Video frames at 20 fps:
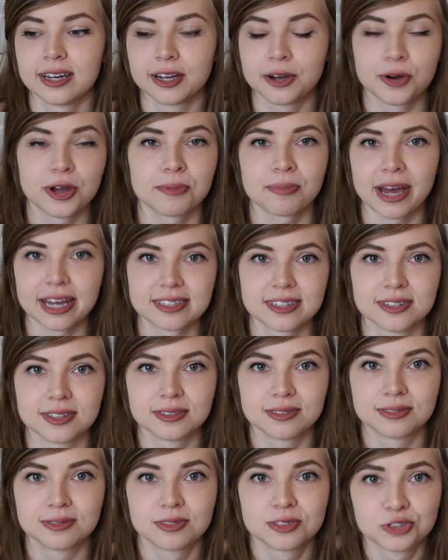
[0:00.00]
going back to
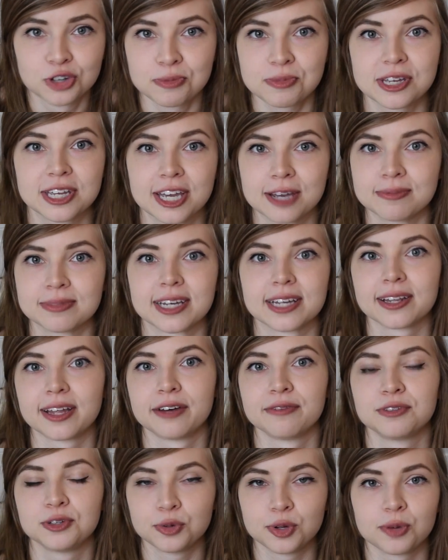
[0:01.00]
streaming games I
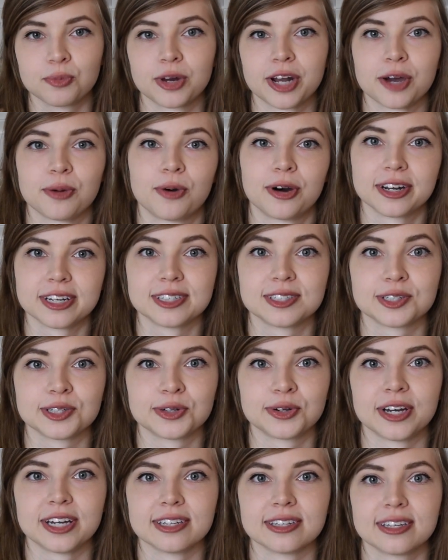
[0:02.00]
love, doing what I want to
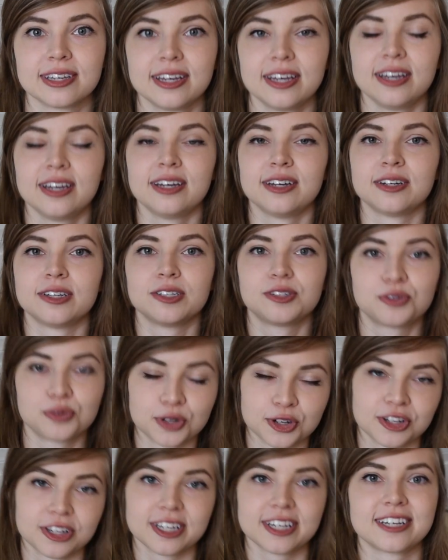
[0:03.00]
do, and
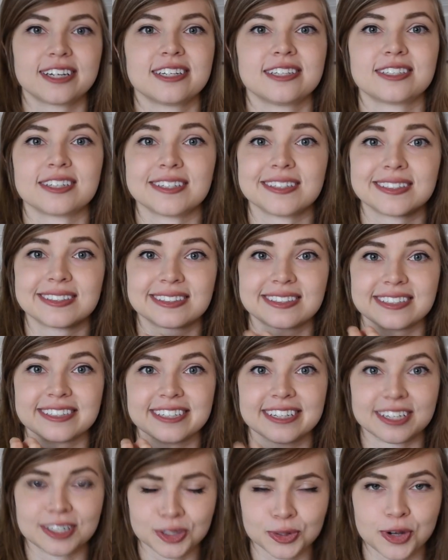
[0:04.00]
truly
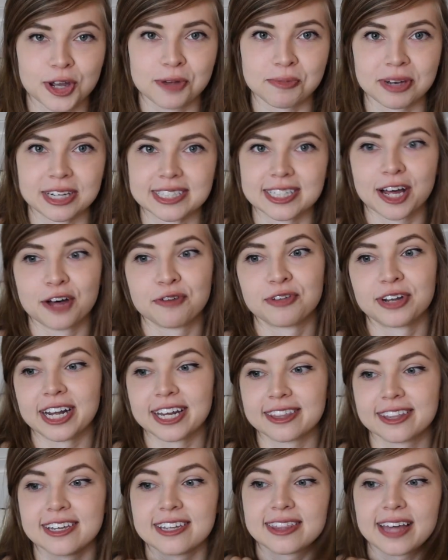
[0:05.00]
just enjoying myself. And
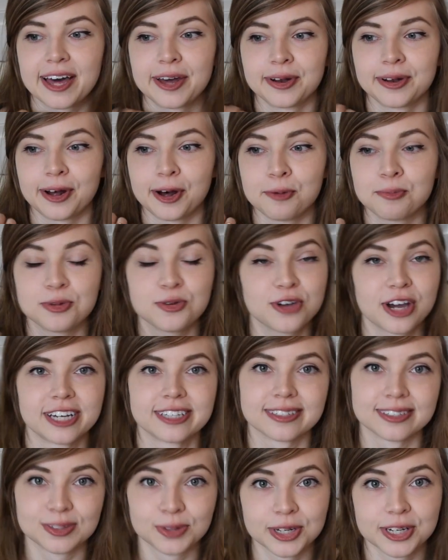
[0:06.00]
I think that'll help you
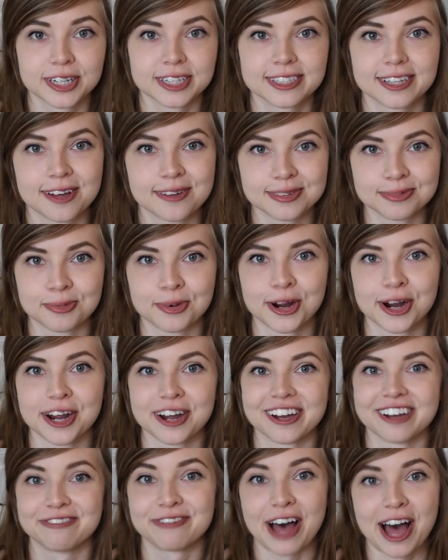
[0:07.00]
guys enjoy yourselves more
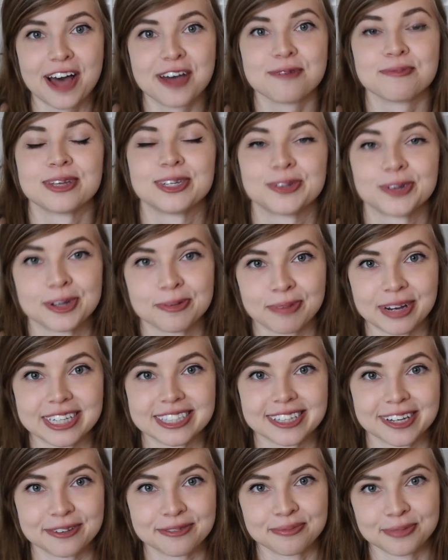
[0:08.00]
if I am enjoying
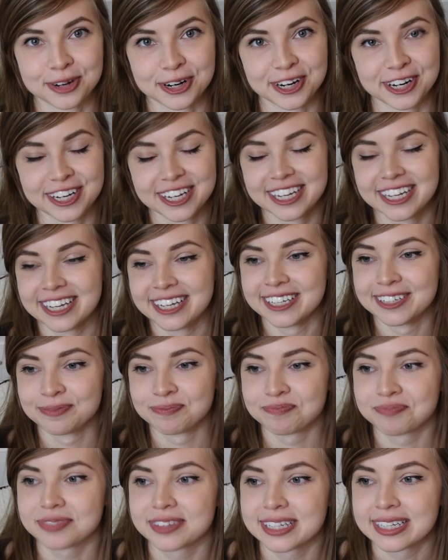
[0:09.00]
myself more.
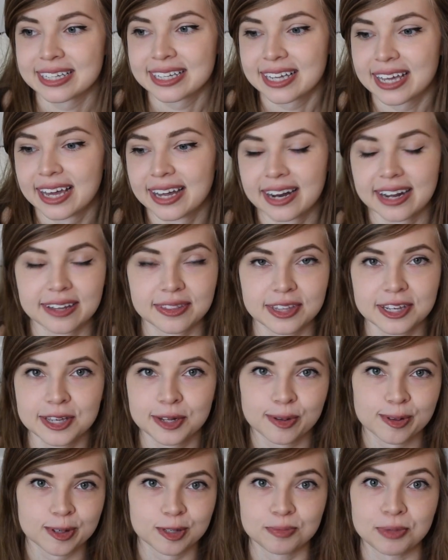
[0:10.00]
And I think it
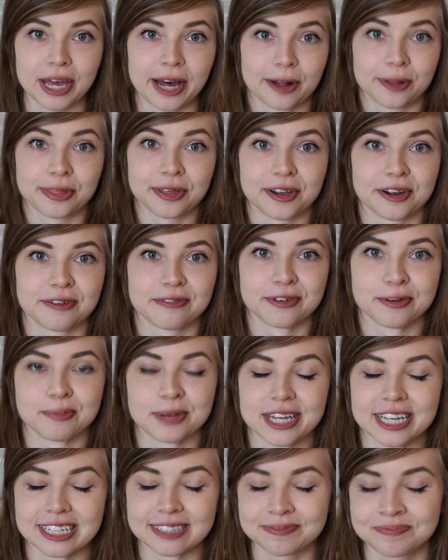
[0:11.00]
will just be healthier for
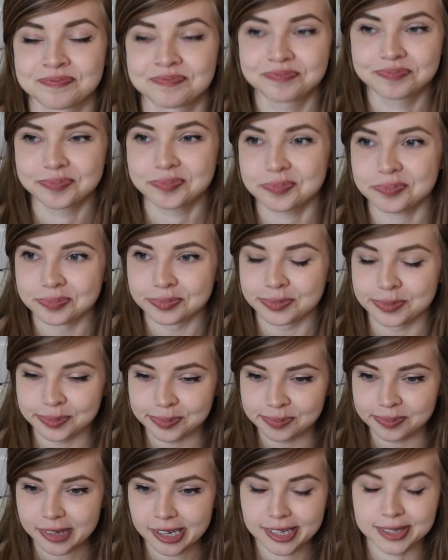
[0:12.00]
me.
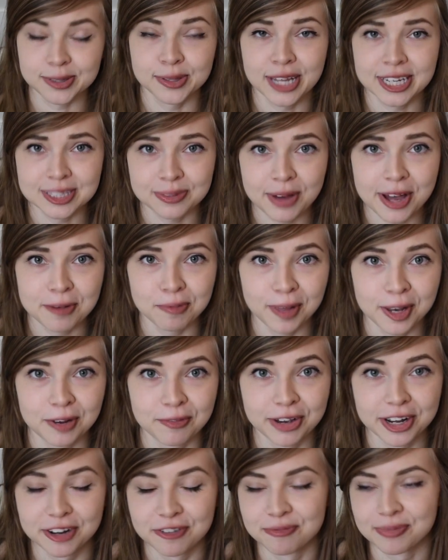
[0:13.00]
So that's why I'm getting
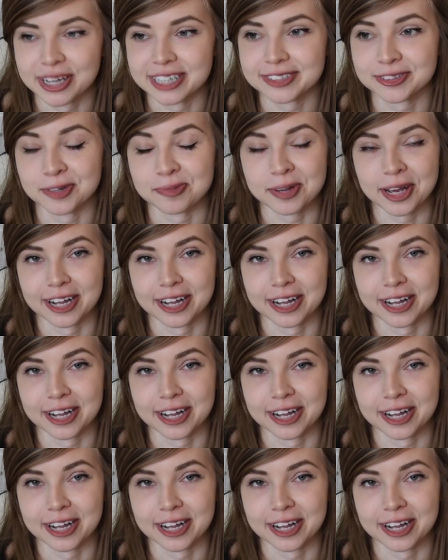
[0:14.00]
rid of my stream